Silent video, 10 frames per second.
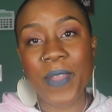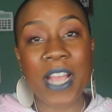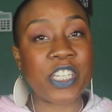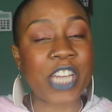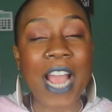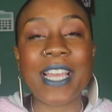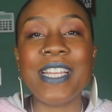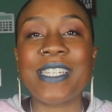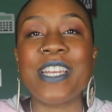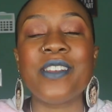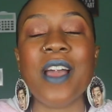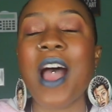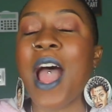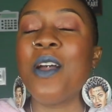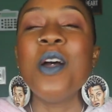And Jackie didn't,
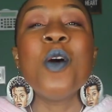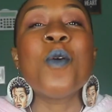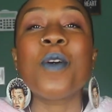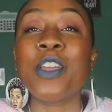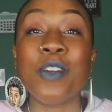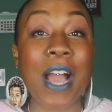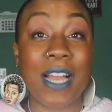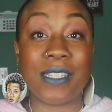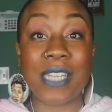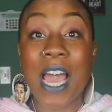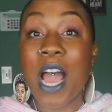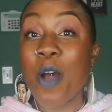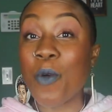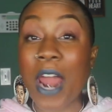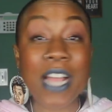you guys,
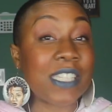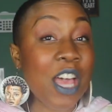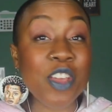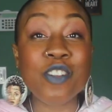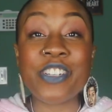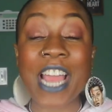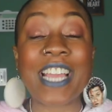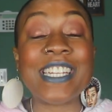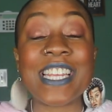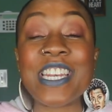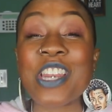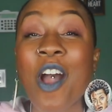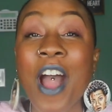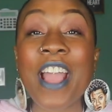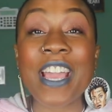when I tell you Jackie did
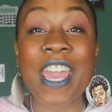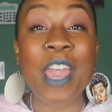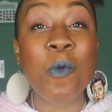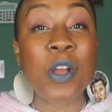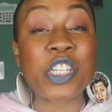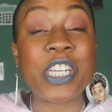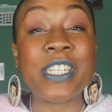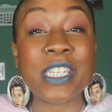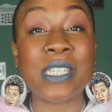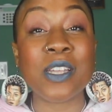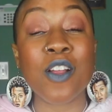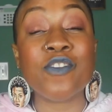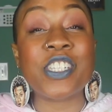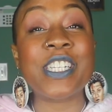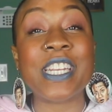not get what she
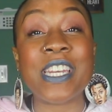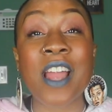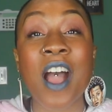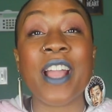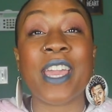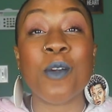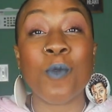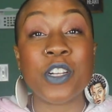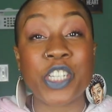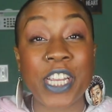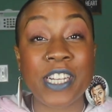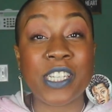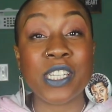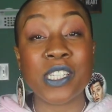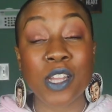deserved, she did not get what she
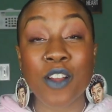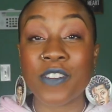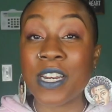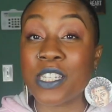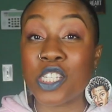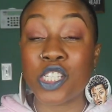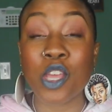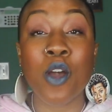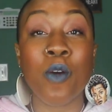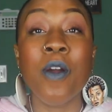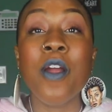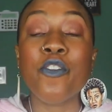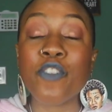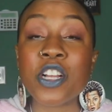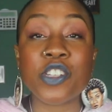deserved, and it's so
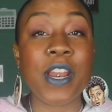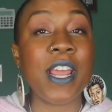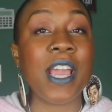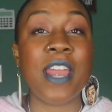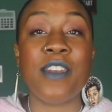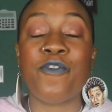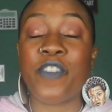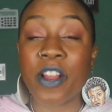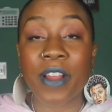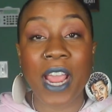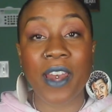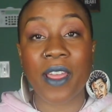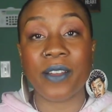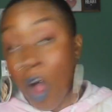frustrating and infuriating.